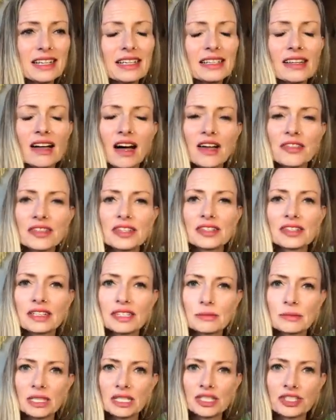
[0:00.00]
Not the
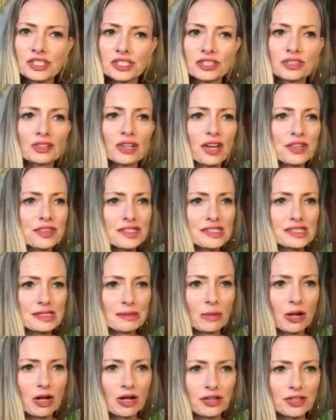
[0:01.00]
limited you, not the
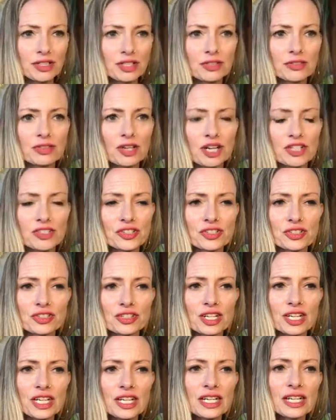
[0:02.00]
small you, not
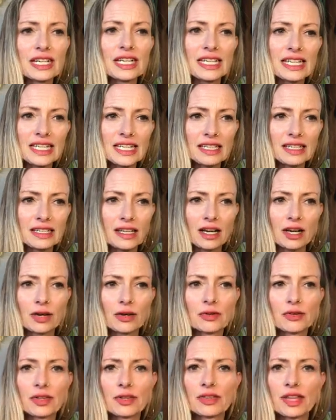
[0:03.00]
your
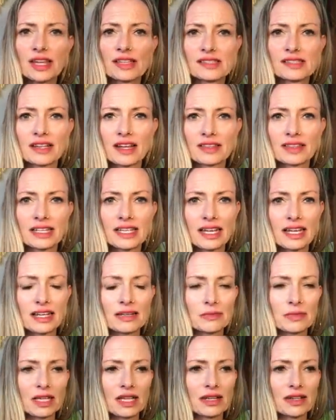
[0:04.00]
ego, though that's not the
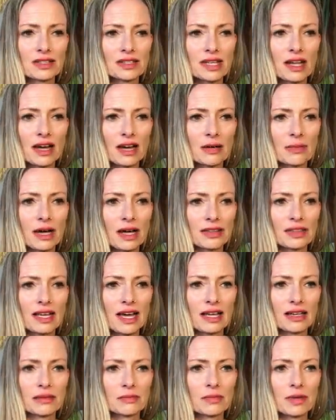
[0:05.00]
enemy, and I'll talk about
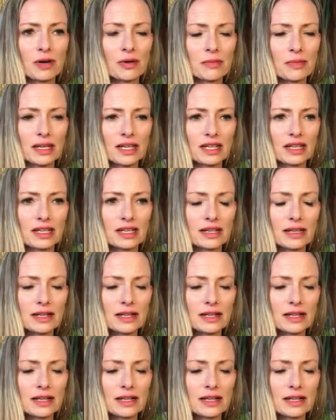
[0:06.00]
that in a moment.